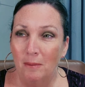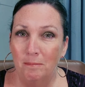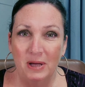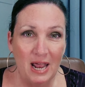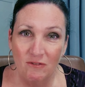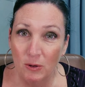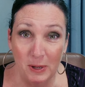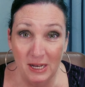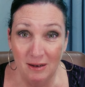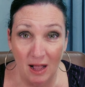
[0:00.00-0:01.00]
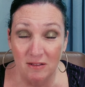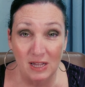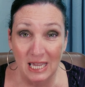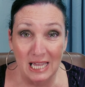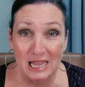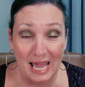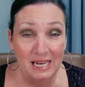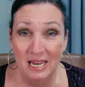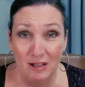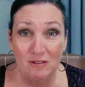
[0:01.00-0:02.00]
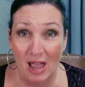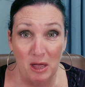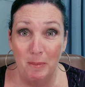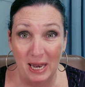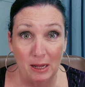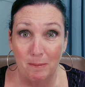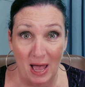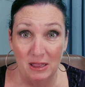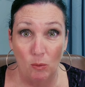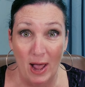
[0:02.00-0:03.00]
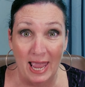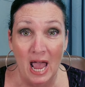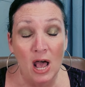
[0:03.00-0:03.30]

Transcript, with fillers: But everybody doesn't get that. And he's diabetic, by the way.